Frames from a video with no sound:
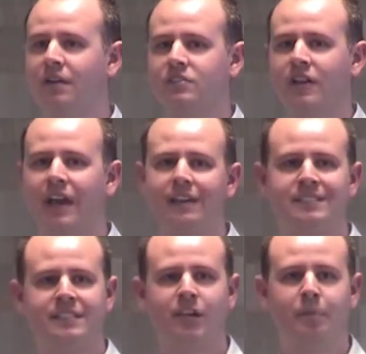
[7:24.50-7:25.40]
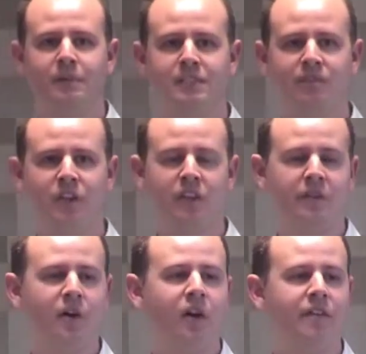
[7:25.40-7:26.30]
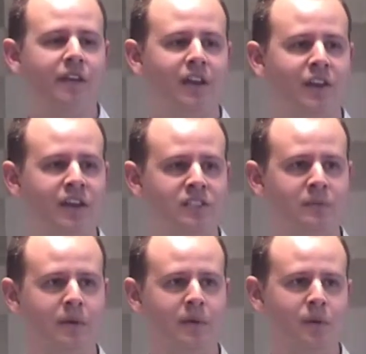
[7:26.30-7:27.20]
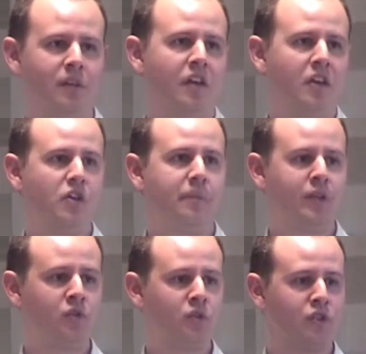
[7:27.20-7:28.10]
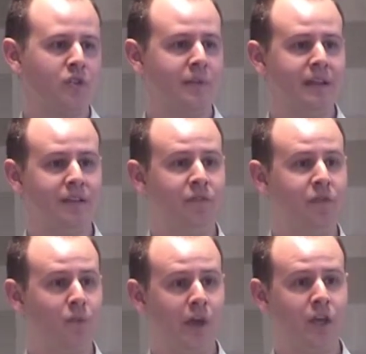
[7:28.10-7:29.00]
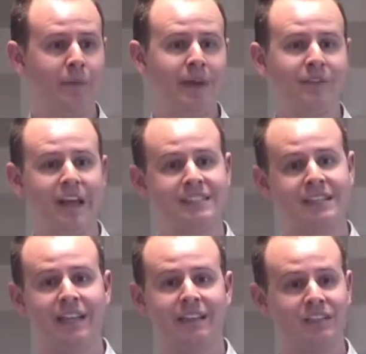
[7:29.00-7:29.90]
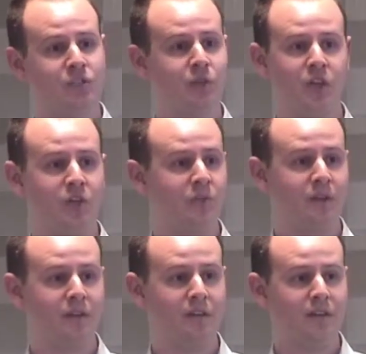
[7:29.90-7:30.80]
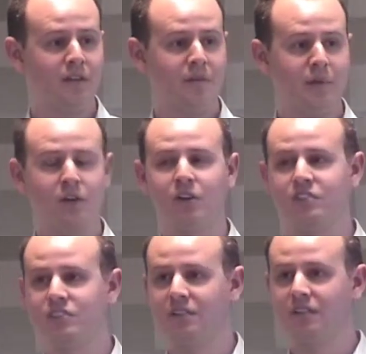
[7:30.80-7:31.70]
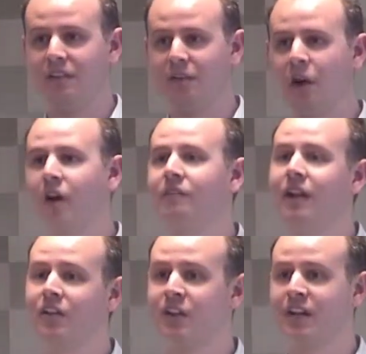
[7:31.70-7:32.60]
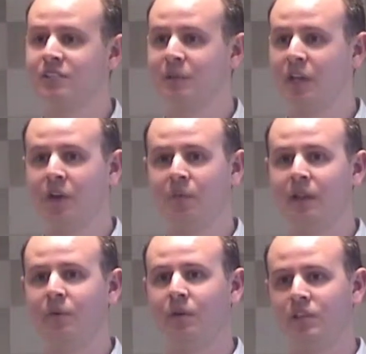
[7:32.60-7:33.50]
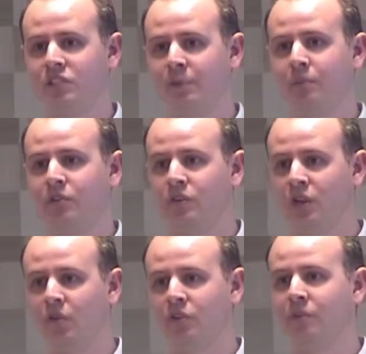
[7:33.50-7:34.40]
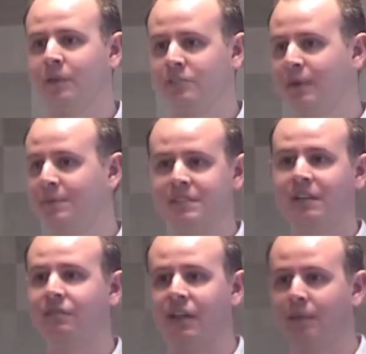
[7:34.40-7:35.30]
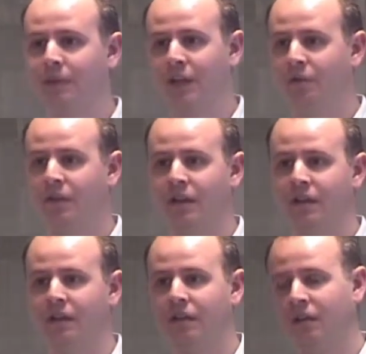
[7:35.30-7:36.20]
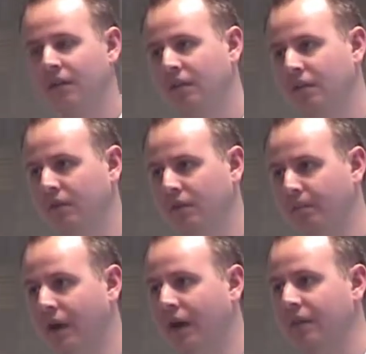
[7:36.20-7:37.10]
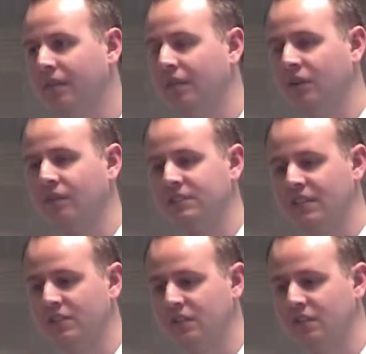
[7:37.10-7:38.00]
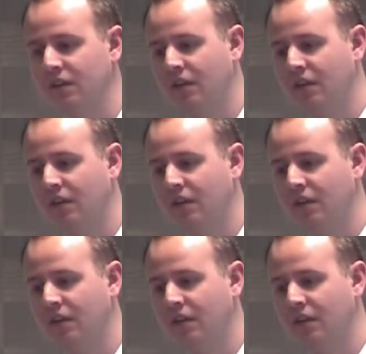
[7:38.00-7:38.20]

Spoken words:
So how does this help us? If you know they're a high-value customer, well, you may talk to them in a different way. You may even escalate this to a human because they're a high-value customer. You don't really want the chatbot to go on too much, maybe stuff that up later on down the path in the conversation.